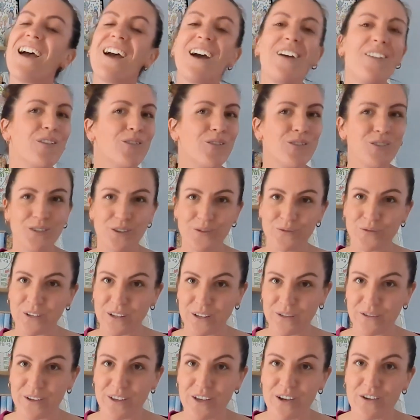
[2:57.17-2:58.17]
And they're also
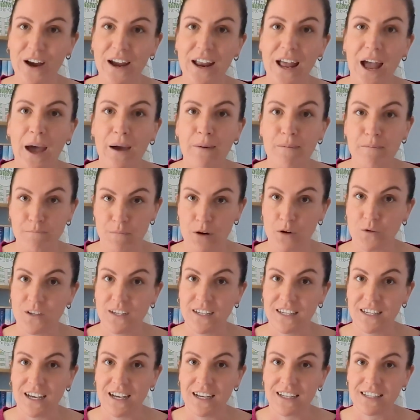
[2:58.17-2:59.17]
really, really great at
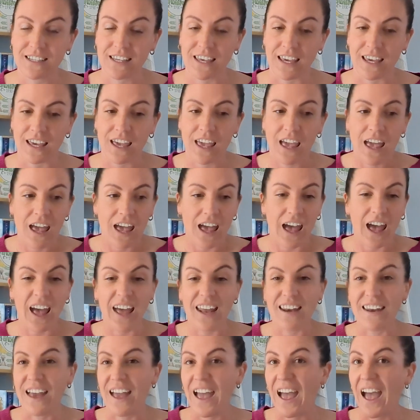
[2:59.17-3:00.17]
multitasking
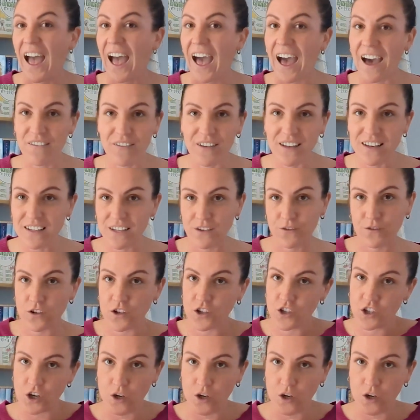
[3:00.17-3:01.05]
and having different